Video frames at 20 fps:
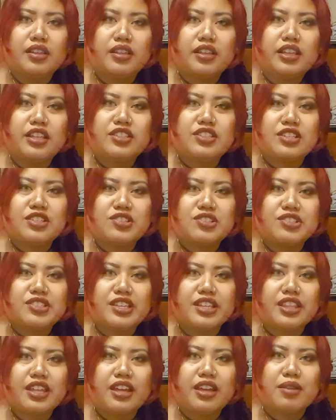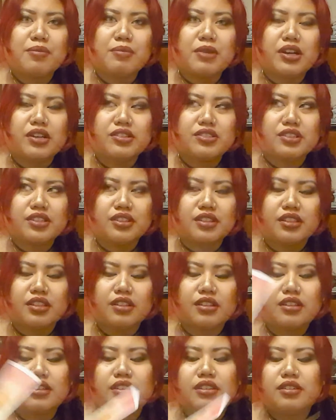It's interesting that Ma's on
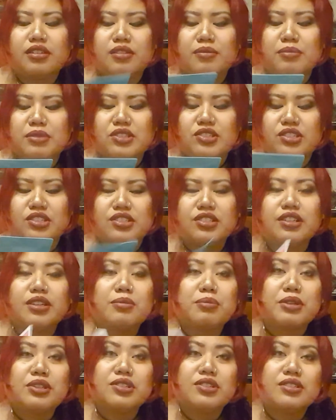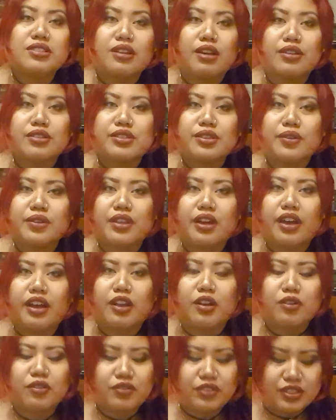the Magician, but she's also on the
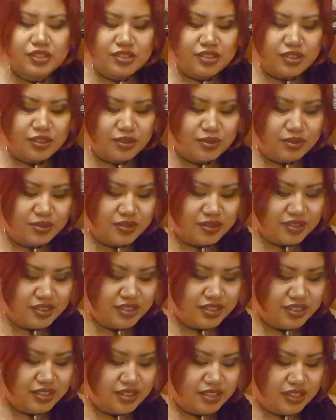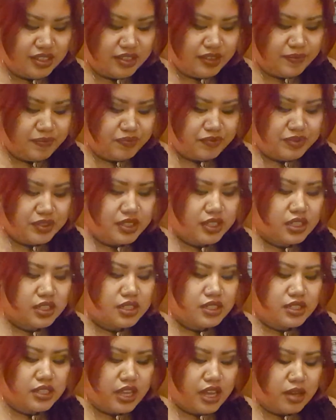Hierophant too. So this
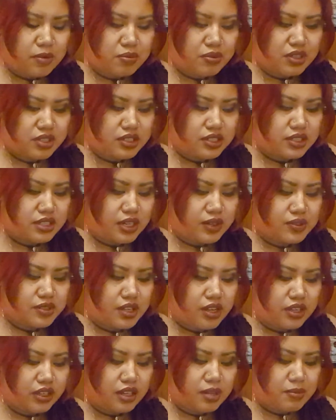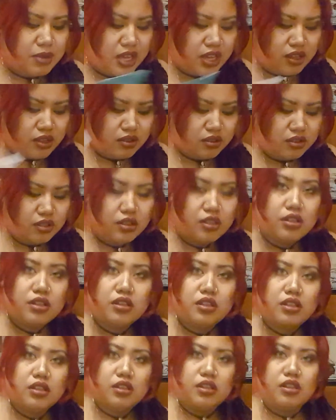is the High Priestess that I was talking about.
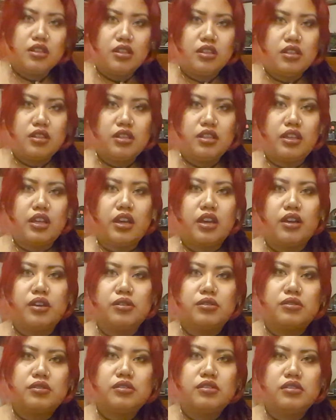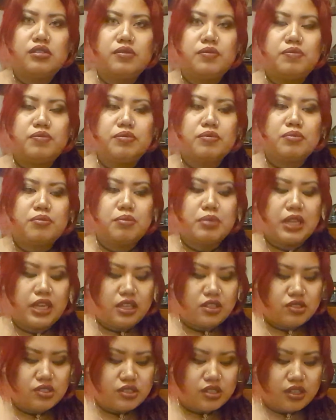How
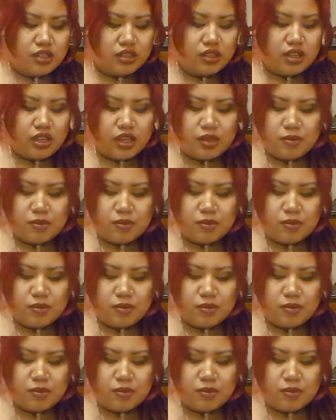Blanche is on the High